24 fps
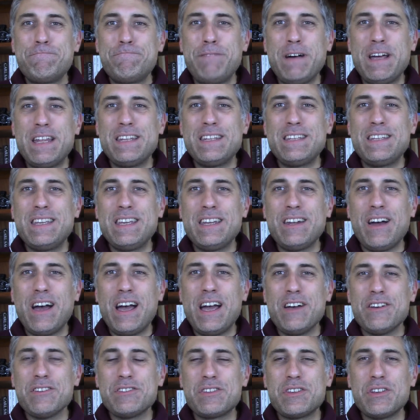but you know,
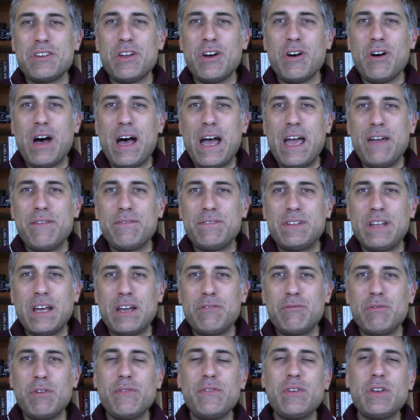I also know I have
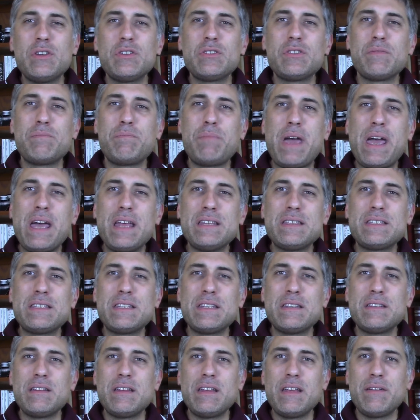done reviews of pens
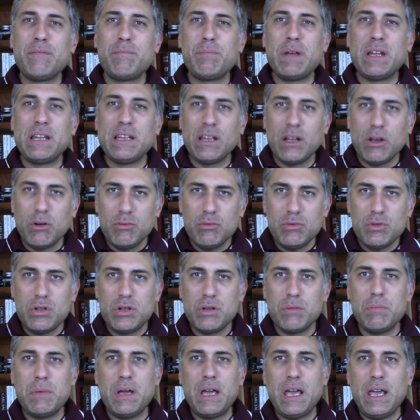that have been loaned
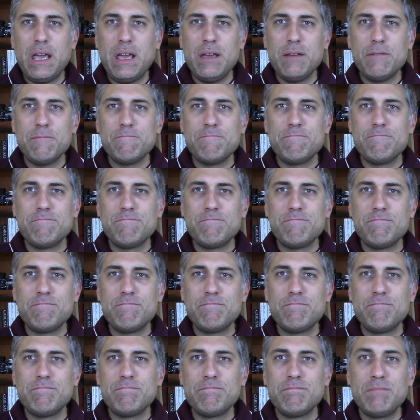to me,
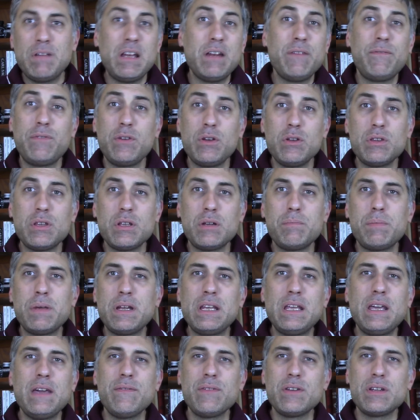and a few that have
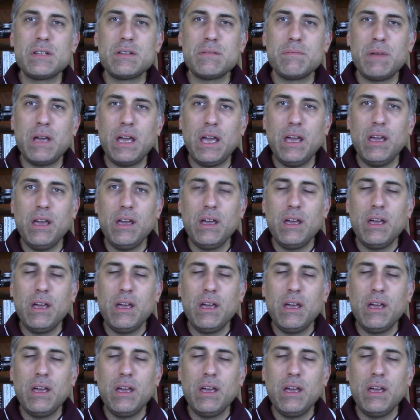been given to me.